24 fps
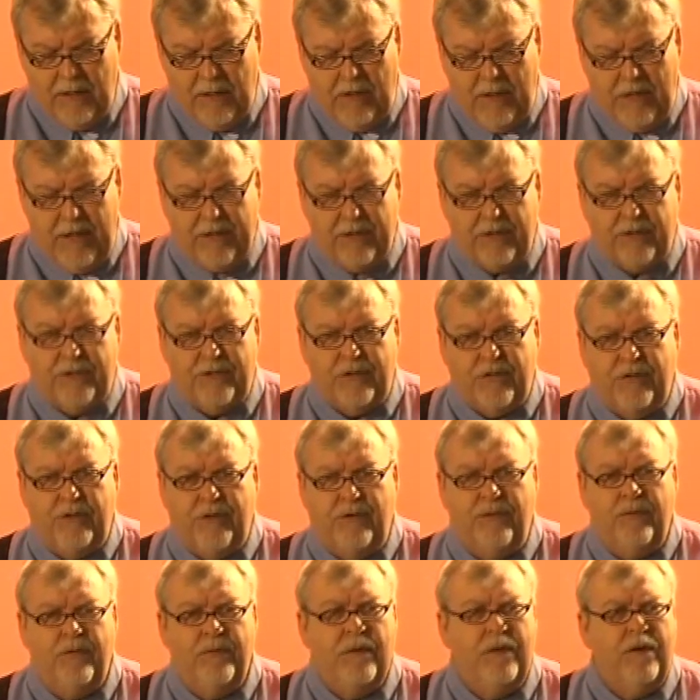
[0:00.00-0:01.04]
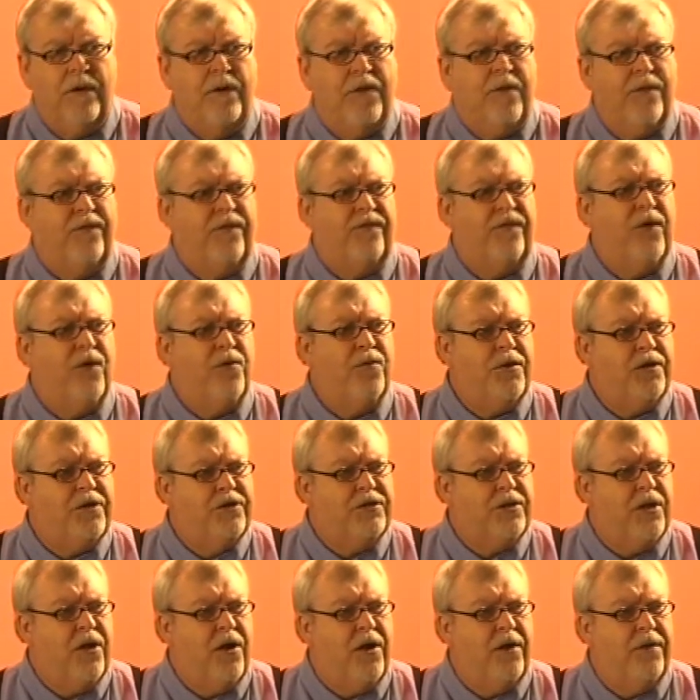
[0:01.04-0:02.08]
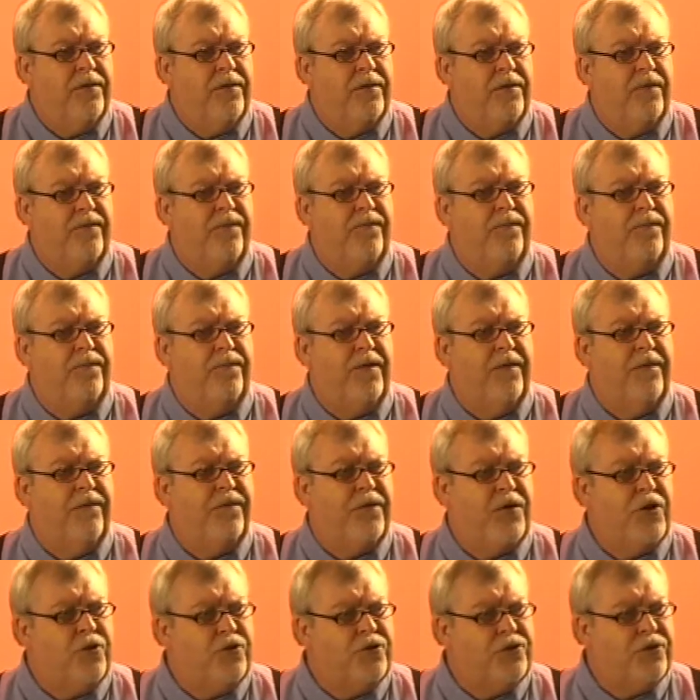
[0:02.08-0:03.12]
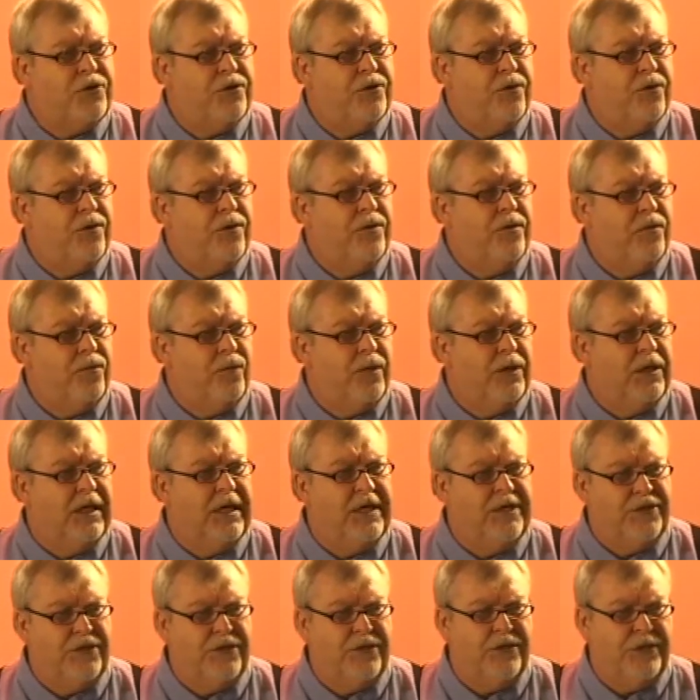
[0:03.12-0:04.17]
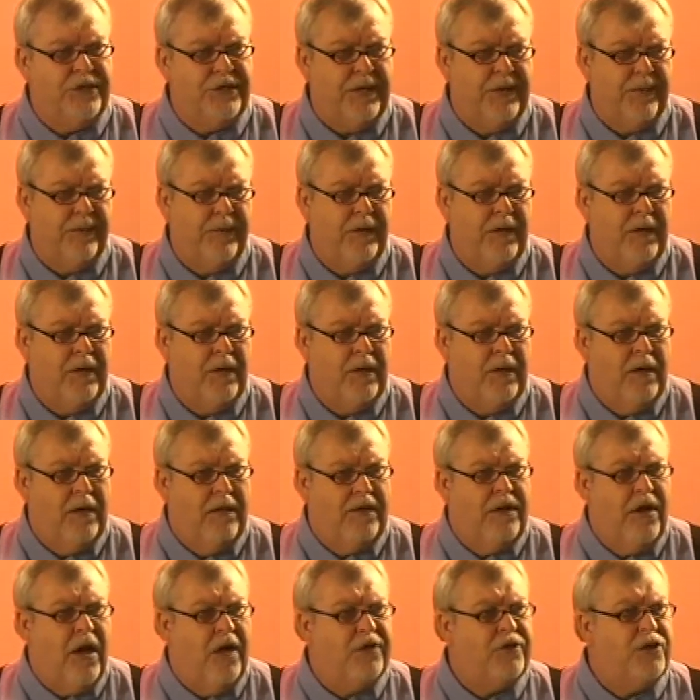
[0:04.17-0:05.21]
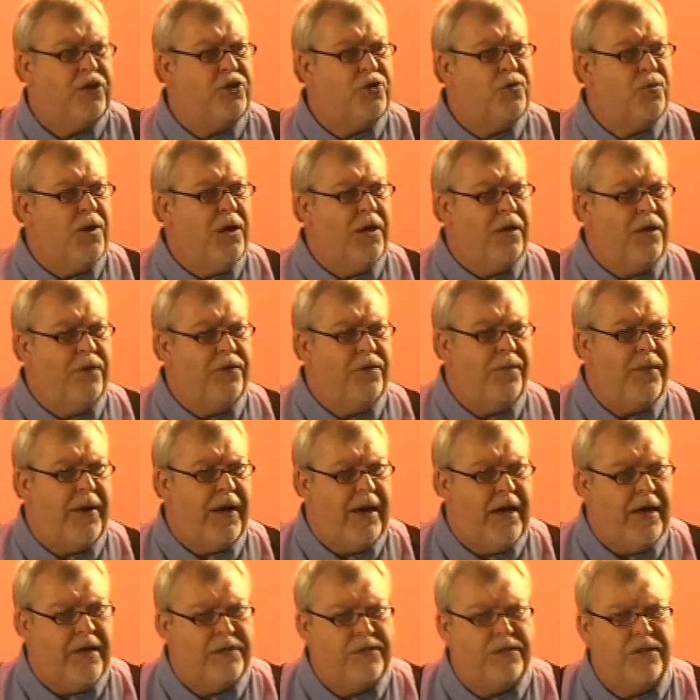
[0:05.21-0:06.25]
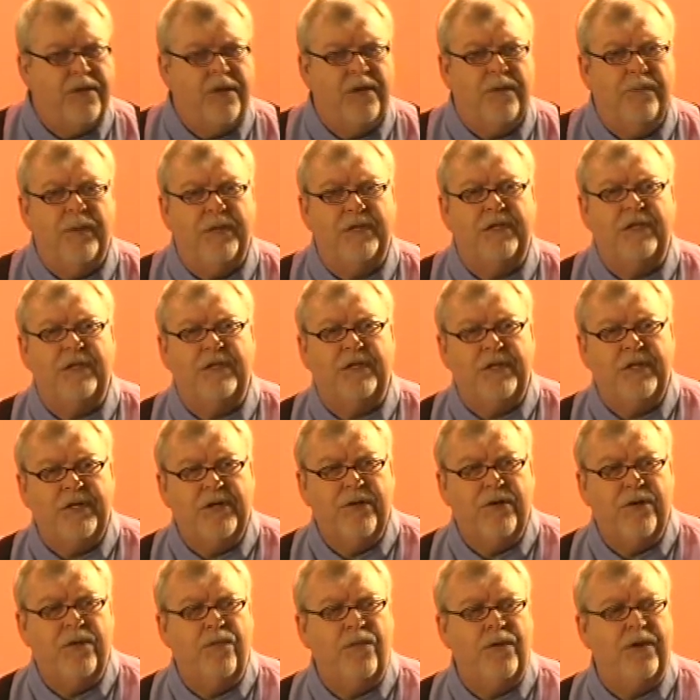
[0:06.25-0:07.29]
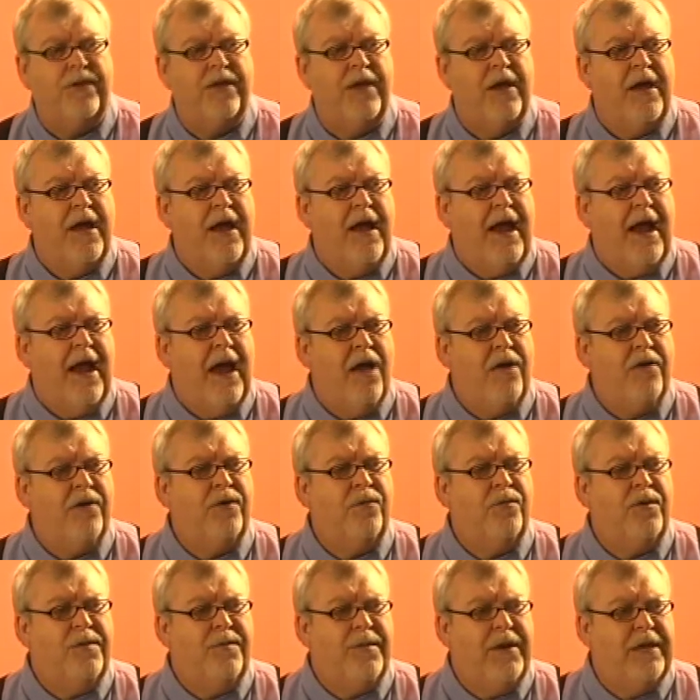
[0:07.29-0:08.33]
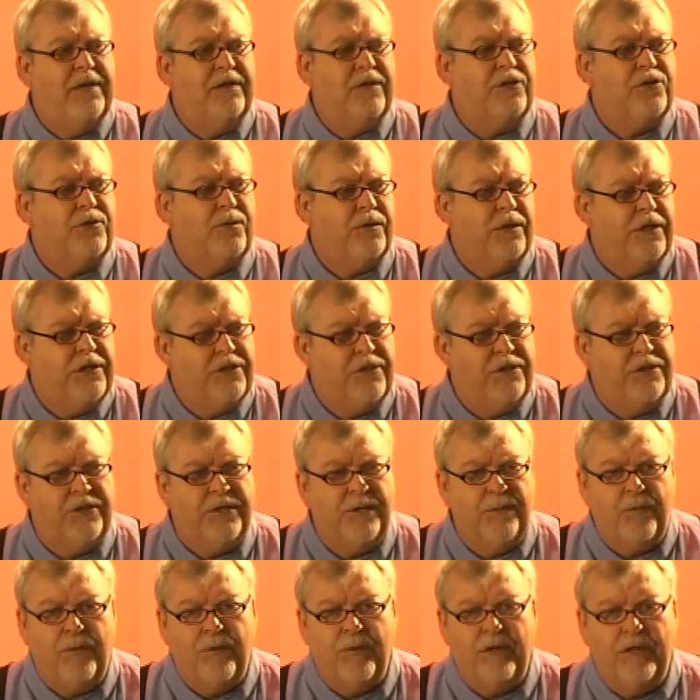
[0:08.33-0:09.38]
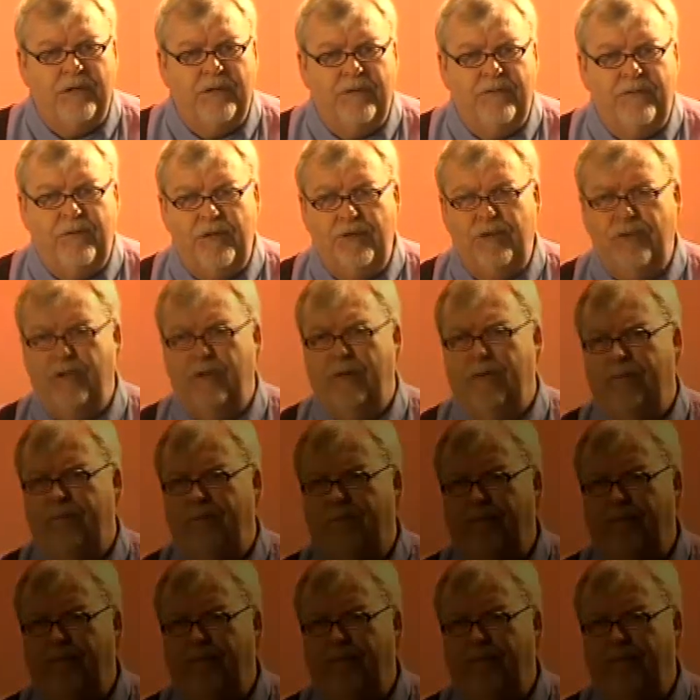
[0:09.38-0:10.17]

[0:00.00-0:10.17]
is to focus on the future relationship. Not to dwell on the past, but to deal with how can we make this relationship work in the future.